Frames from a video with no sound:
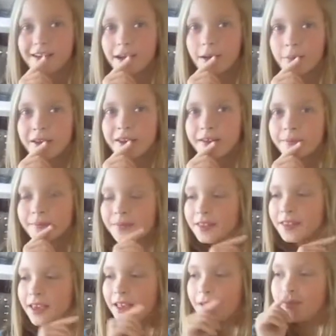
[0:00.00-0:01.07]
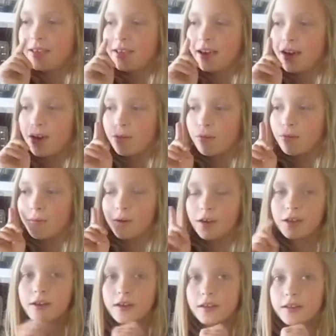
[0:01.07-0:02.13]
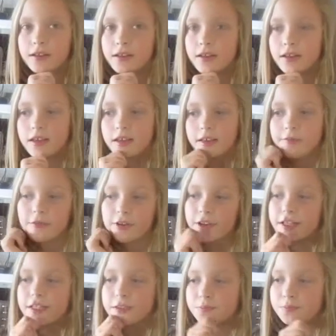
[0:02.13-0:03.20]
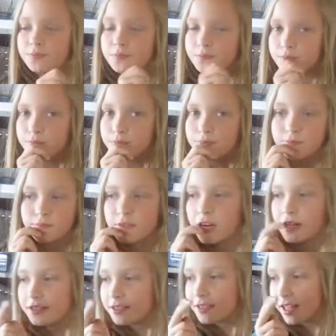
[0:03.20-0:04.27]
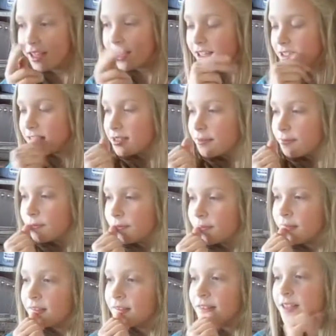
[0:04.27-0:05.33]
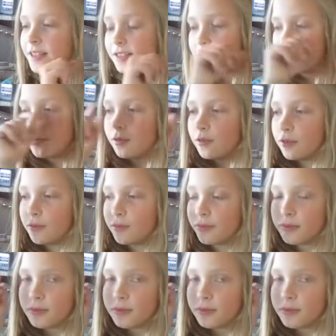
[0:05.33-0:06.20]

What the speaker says: coming, and we got 1 cookie for each cousin, I guess. So